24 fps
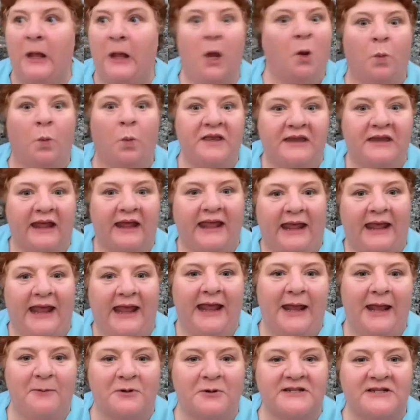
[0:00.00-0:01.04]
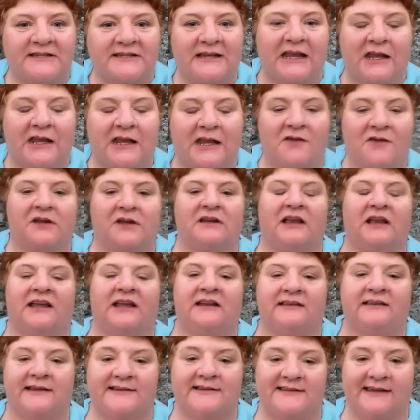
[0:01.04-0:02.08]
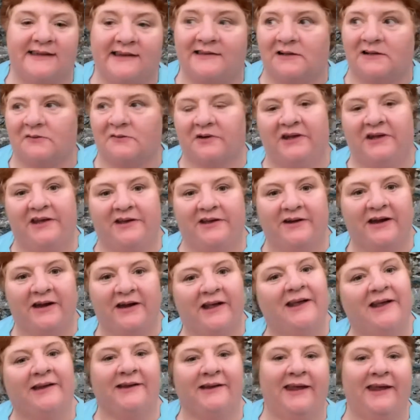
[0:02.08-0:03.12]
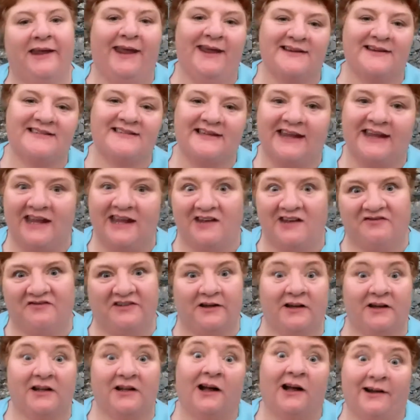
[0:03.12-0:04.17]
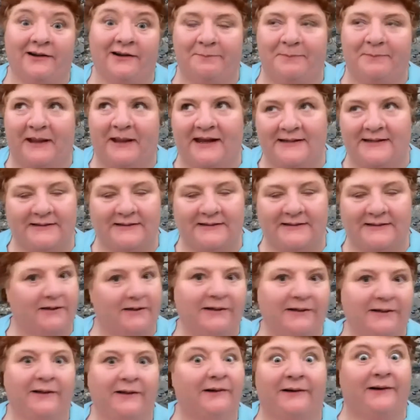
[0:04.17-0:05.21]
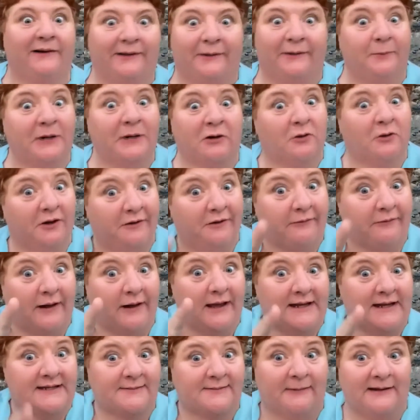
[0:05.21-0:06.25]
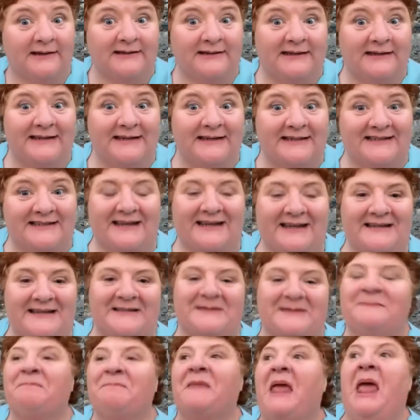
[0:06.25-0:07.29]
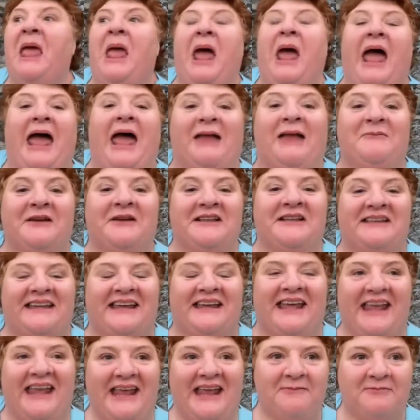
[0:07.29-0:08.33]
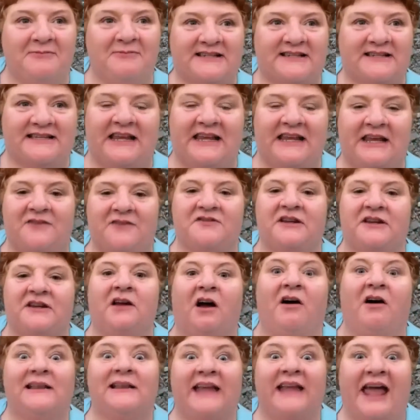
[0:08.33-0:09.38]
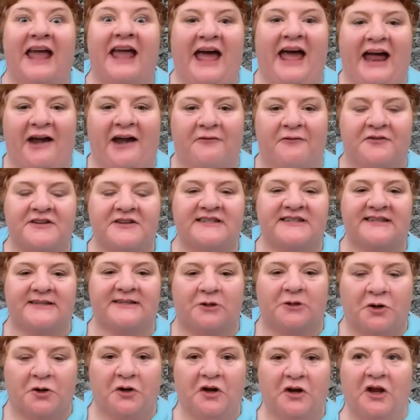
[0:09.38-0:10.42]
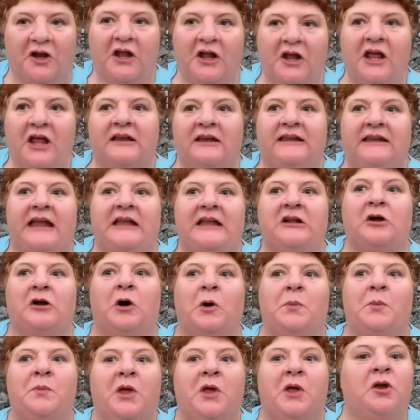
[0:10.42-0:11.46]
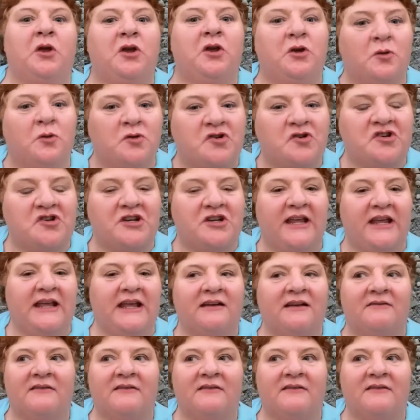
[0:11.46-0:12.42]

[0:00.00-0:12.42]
when the hay was saved, and like they say down here, the hay saved and cart bit. Oh, we're going to rise one of these days. And when the hay was saved and all the harvest done, they'd come usually